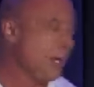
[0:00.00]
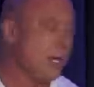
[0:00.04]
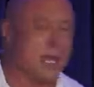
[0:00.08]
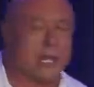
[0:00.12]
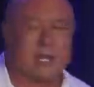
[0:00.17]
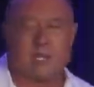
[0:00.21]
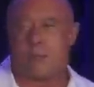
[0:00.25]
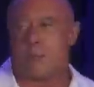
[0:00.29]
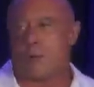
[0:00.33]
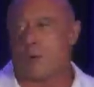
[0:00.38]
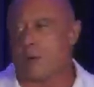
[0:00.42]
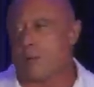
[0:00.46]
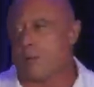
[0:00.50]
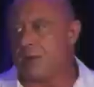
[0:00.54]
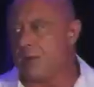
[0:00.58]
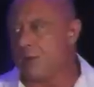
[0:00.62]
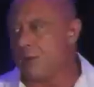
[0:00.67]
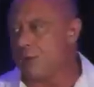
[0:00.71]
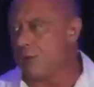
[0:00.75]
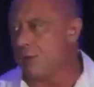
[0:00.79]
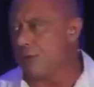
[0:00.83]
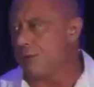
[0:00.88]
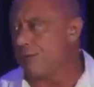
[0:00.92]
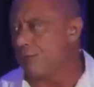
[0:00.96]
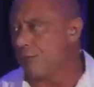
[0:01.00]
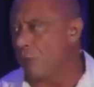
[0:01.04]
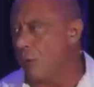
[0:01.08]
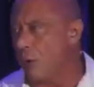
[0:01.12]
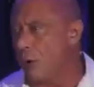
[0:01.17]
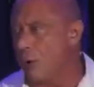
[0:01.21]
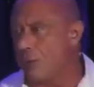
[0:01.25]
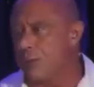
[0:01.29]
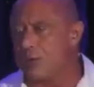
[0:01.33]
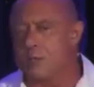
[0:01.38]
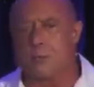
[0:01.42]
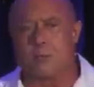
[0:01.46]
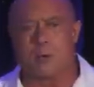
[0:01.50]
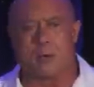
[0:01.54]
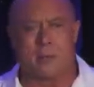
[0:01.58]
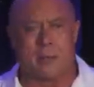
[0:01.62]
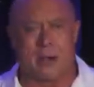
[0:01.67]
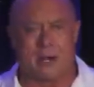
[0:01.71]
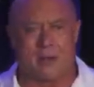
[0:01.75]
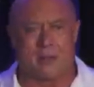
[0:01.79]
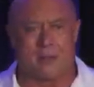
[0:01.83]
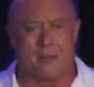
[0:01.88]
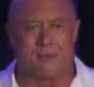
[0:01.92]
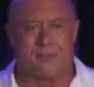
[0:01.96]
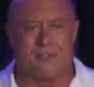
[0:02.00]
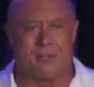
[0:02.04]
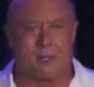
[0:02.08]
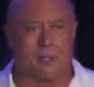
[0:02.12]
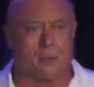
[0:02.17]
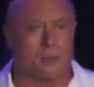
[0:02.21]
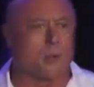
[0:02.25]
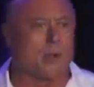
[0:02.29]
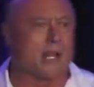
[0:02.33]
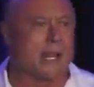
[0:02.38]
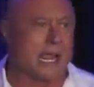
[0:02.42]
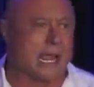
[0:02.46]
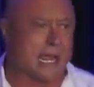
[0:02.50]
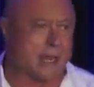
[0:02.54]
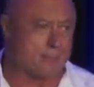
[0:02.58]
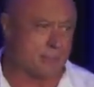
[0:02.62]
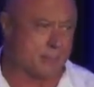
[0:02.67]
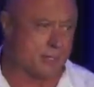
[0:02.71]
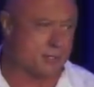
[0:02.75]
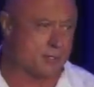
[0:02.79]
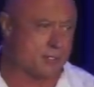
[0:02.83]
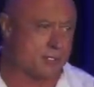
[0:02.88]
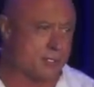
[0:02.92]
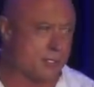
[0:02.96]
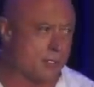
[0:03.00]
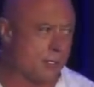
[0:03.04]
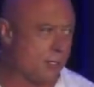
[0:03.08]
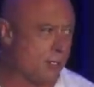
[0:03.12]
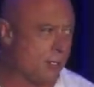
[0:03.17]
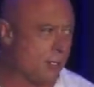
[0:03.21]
And you put him in a uniform, and you put him out on the field, what happens?